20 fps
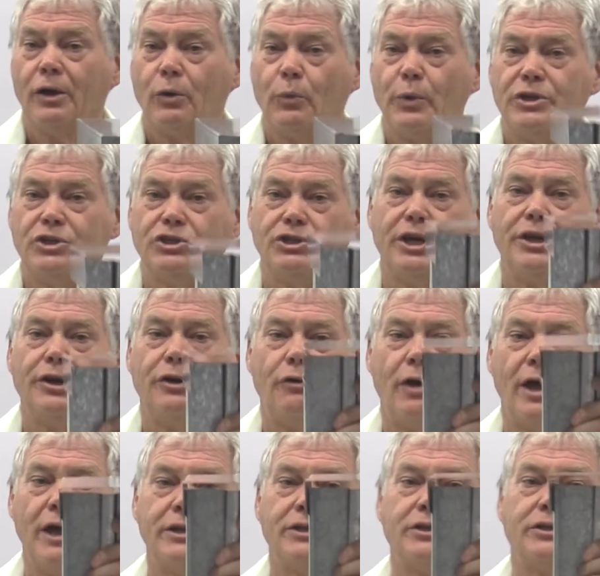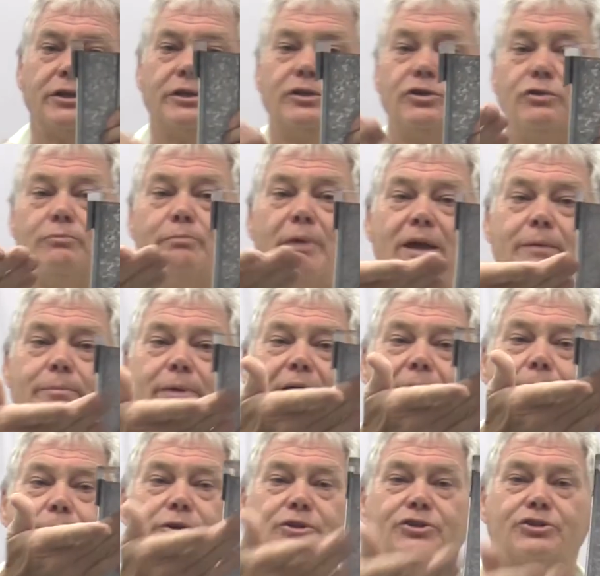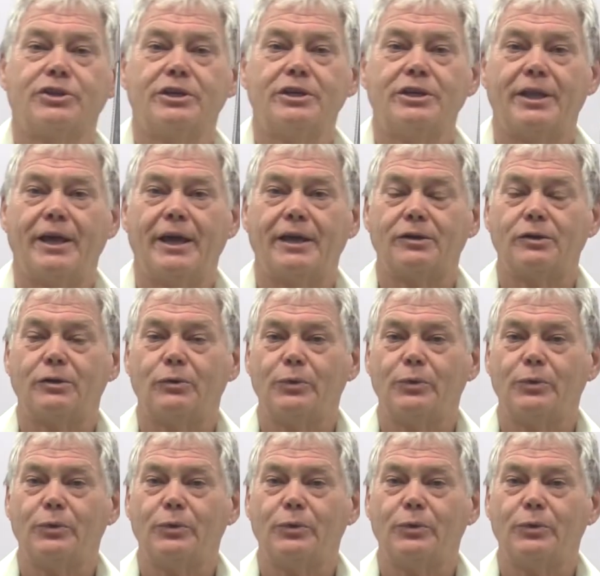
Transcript: we generate, and you may be able to see that,